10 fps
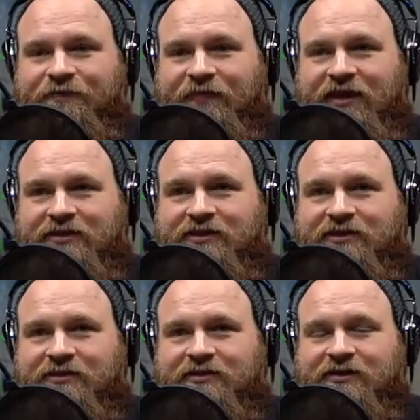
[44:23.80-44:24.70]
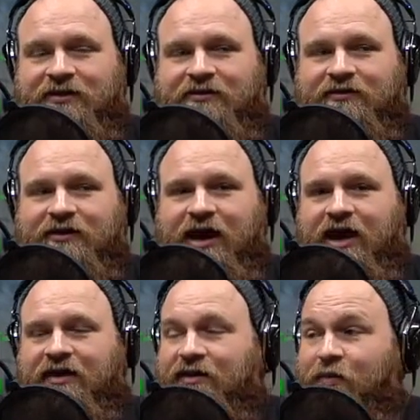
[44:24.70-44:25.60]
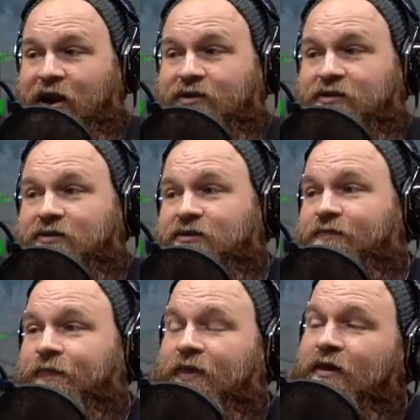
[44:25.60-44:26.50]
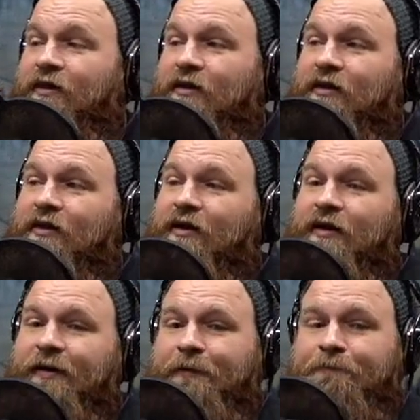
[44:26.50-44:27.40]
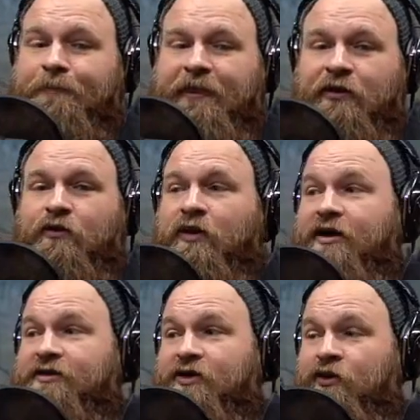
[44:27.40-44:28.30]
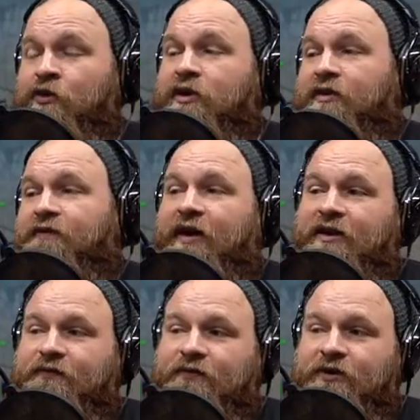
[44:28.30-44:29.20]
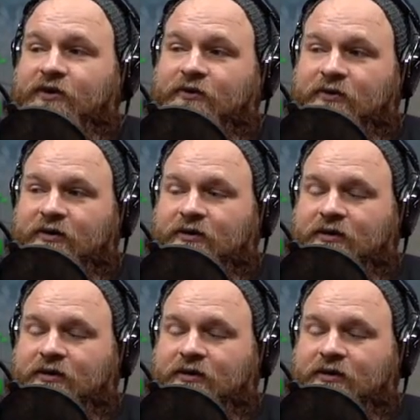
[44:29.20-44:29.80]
It's still not the best. It'll work as a cooling fan for your